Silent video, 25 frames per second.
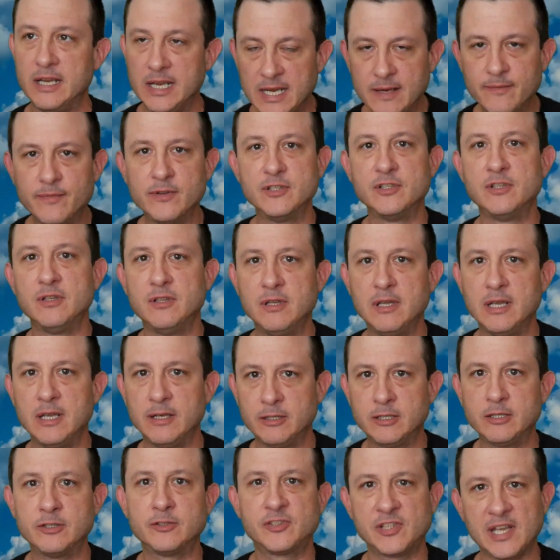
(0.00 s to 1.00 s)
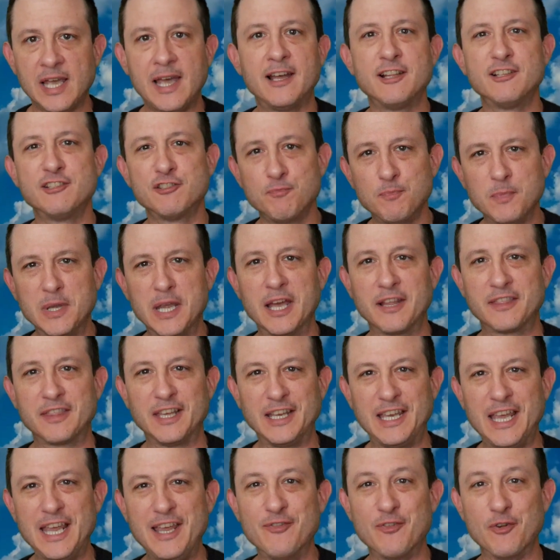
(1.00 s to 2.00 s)
even it saddens me, I
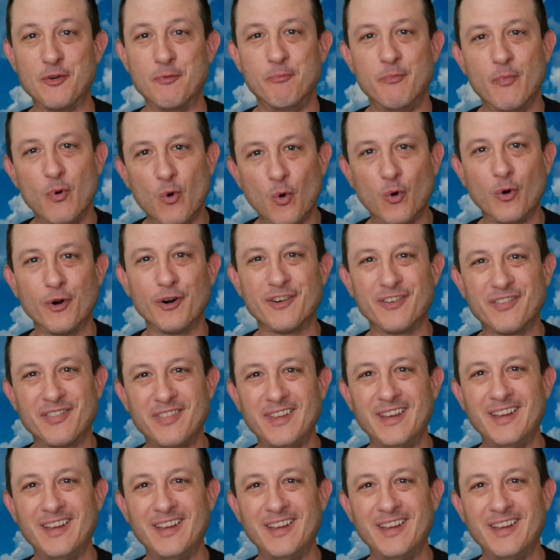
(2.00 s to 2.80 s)
think, even more